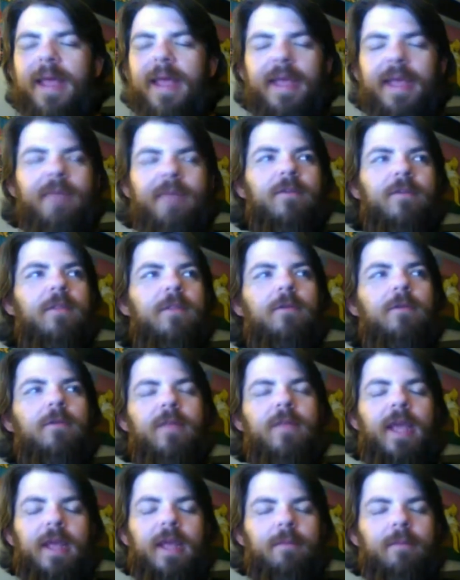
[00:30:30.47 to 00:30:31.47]
I could get rid of
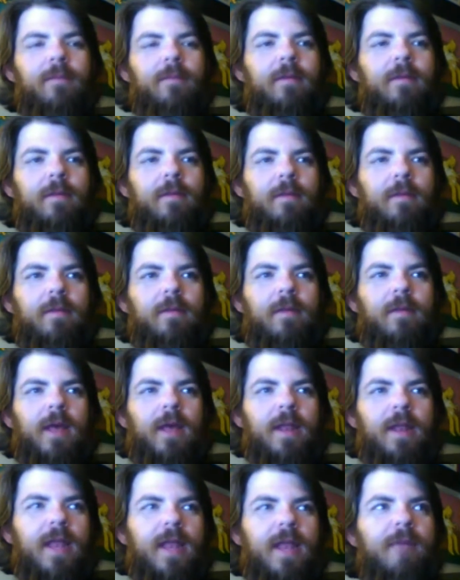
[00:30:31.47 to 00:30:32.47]
those games.
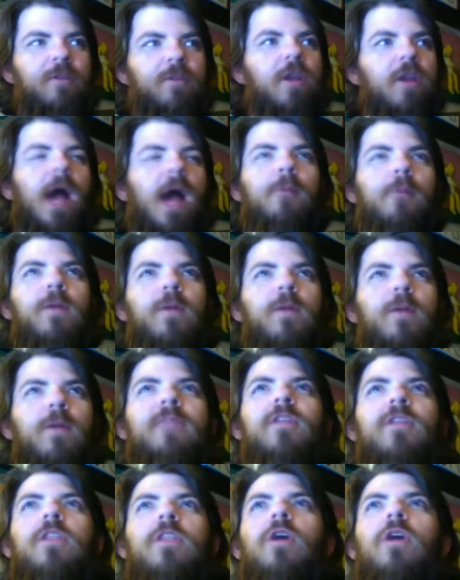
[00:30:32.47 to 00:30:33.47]
I wouldn't
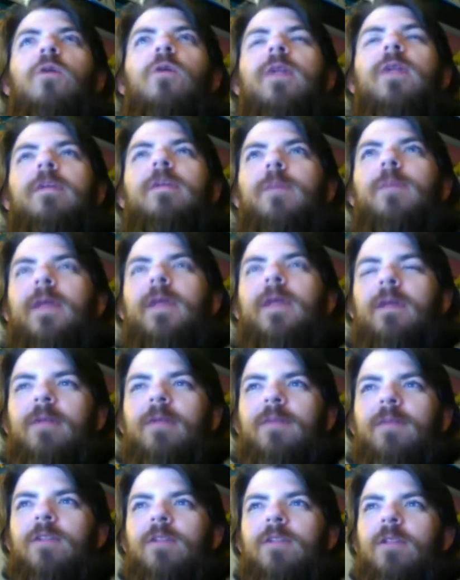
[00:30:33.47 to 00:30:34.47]
even notice because I don't
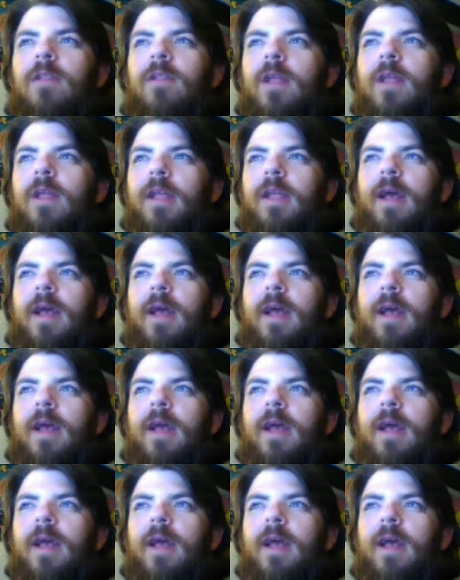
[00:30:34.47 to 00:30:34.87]
even like.